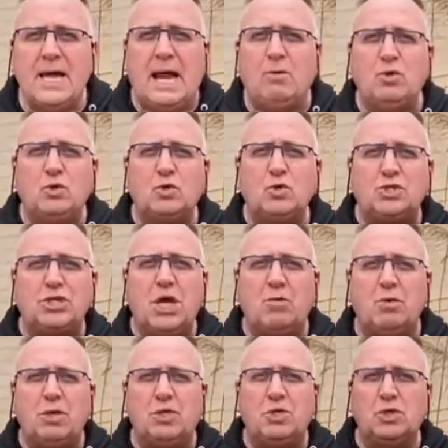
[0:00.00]
I want to share
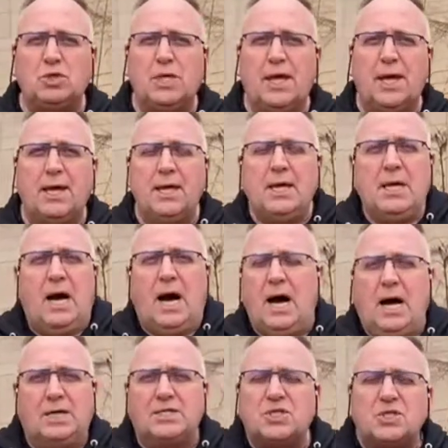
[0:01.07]
with you the
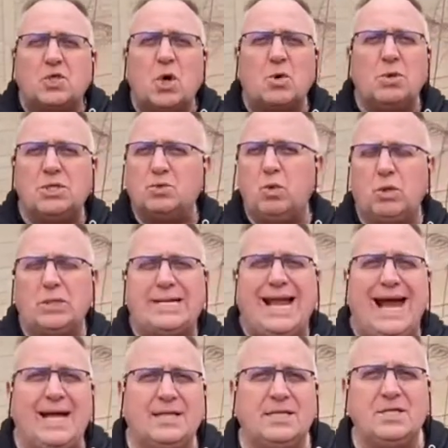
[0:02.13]
stories what
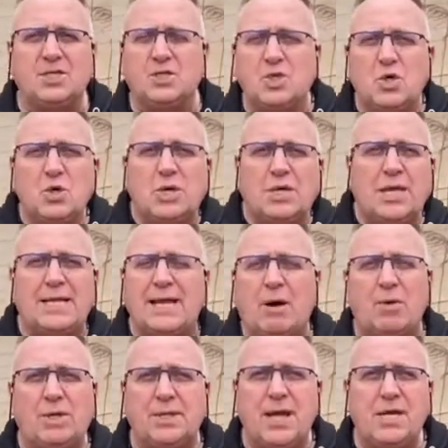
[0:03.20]
God is doing in
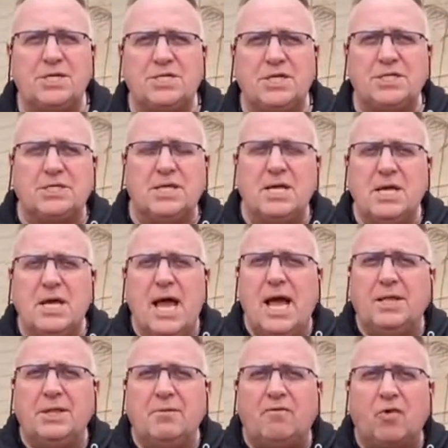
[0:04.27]
our nations
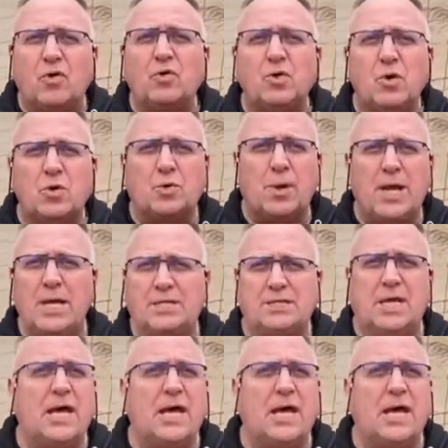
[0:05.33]
and for Ukrainians.